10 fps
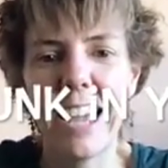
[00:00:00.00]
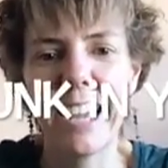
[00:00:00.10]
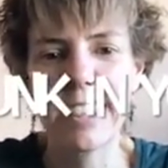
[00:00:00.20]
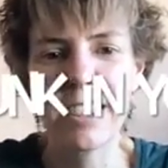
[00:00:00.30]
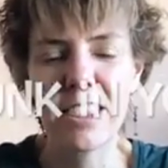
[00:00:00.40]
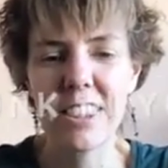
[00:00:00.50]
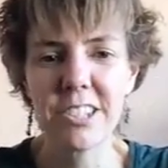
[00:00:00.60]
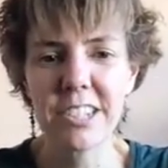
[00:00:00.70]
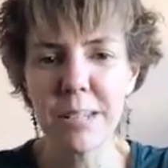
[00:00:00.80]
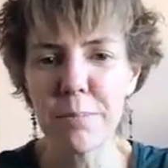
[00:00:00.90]
And
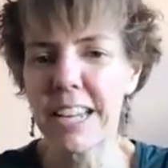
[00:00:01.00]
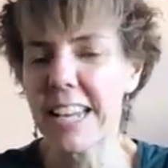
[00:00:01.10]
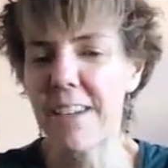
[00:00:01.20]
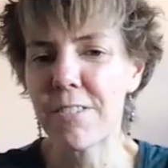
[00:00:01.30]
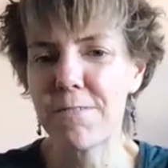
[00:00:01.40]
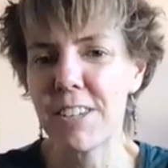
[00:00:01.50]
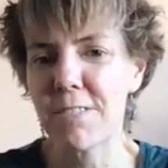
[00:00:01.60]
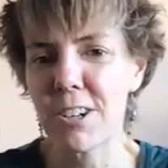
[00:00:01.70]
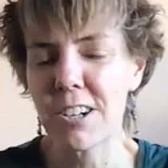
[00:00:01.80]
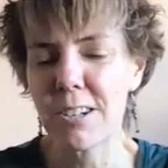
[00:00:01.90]
your kid might have a
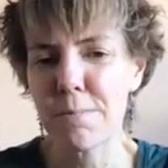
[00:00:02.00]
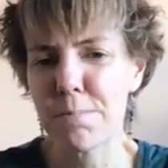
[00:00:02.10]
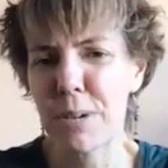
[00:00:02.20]
fever,